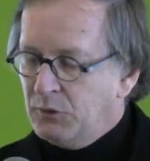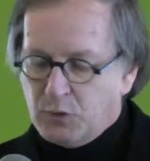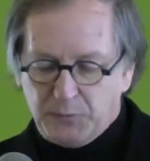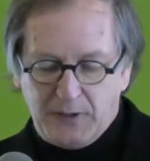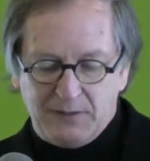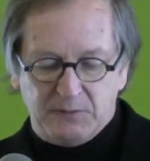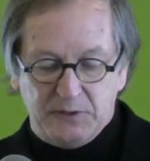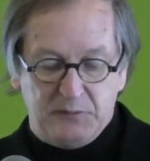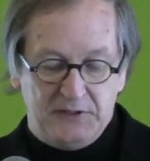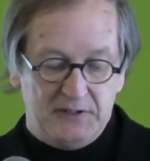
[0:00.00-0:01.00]
It will
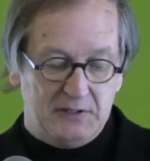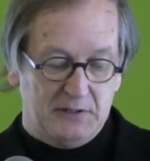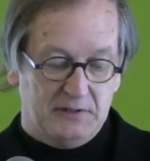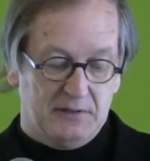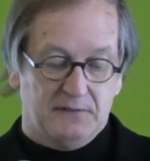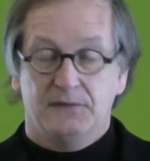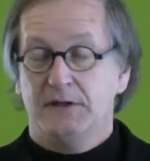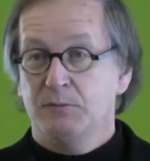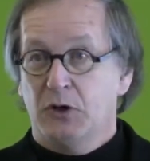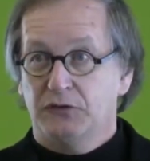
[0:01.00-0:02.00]
probably be
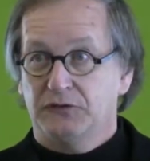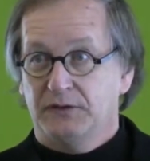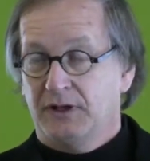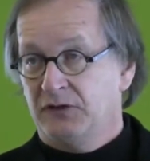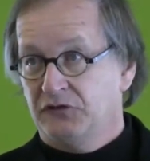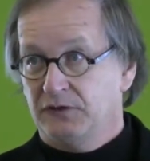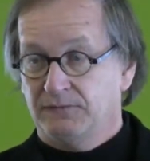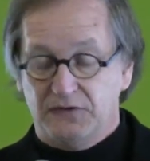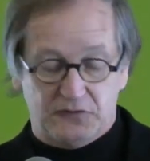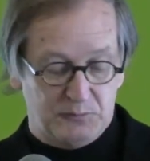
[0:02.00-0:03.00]
the most energy
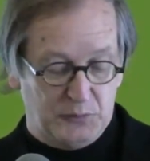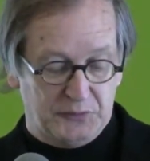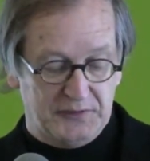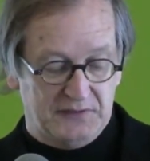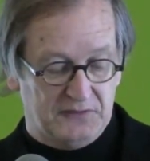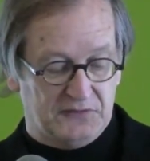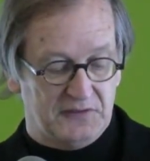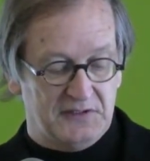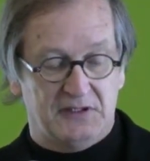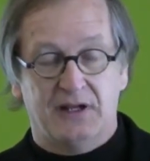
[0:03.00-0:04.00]
efficient building in the
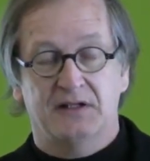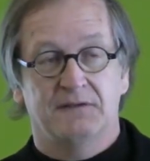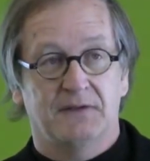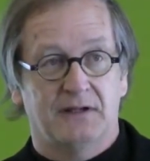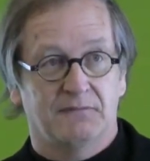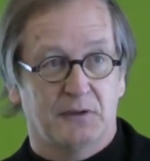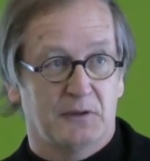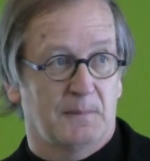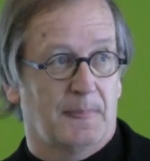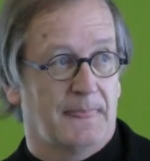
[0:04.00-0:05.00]
city and county of
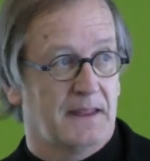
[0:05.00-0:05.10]
Denver,